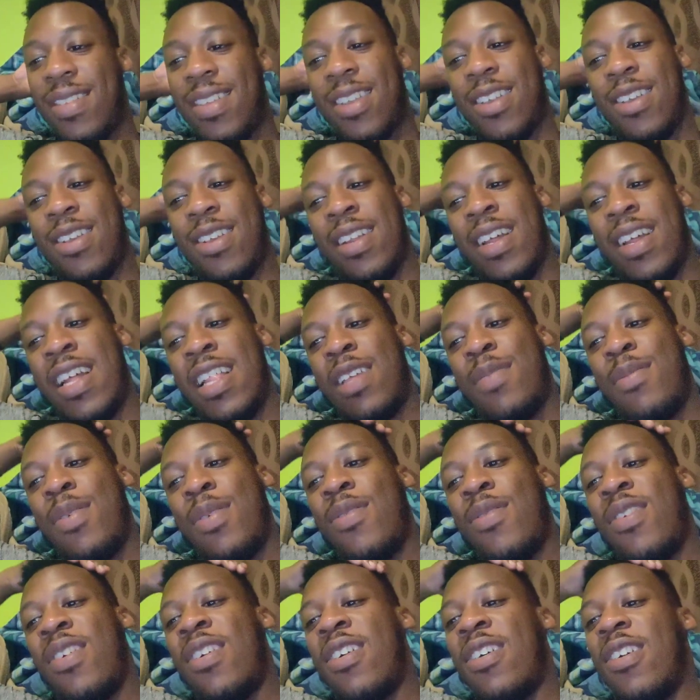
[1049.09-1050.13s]
Could hardly be
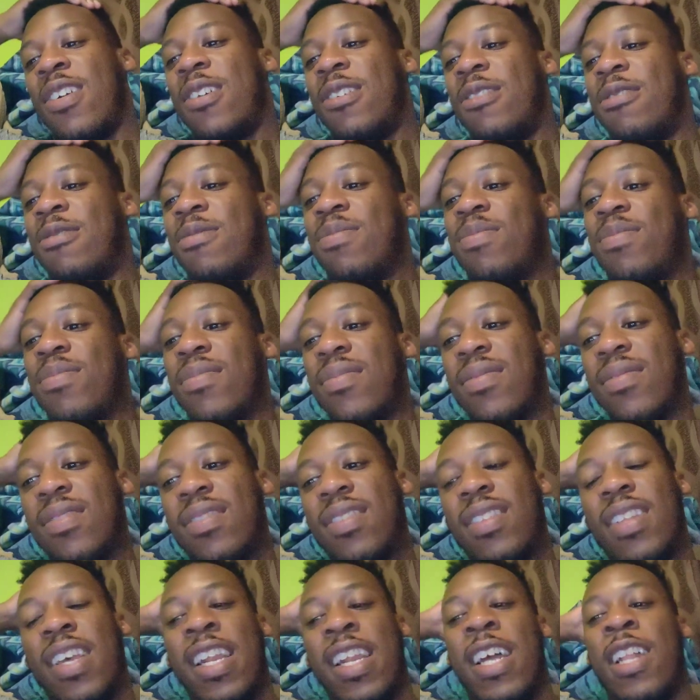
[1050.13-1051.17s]
wrong.
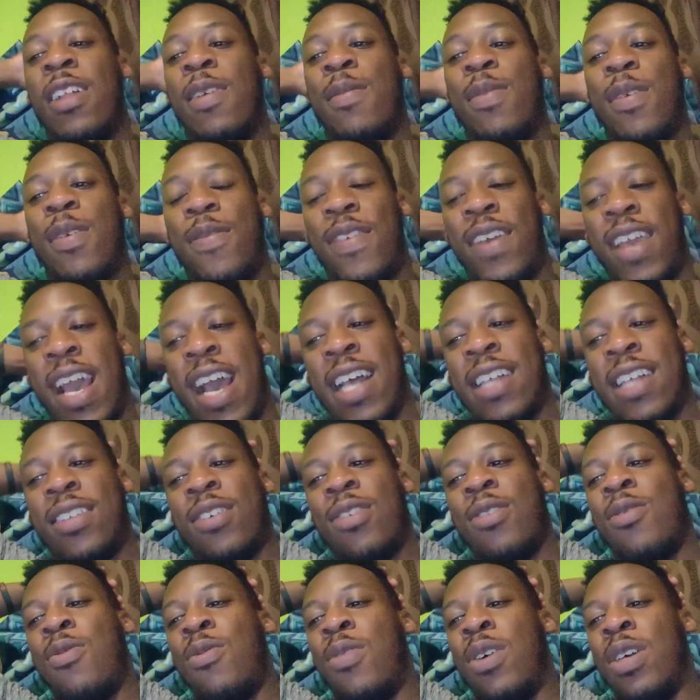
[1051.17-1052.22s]
And then Lupe Fiasco
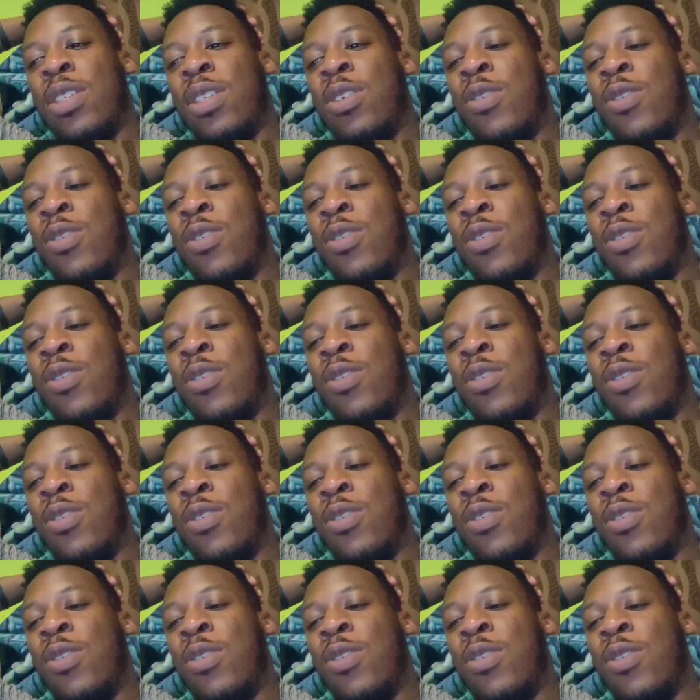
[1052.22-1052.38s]
was the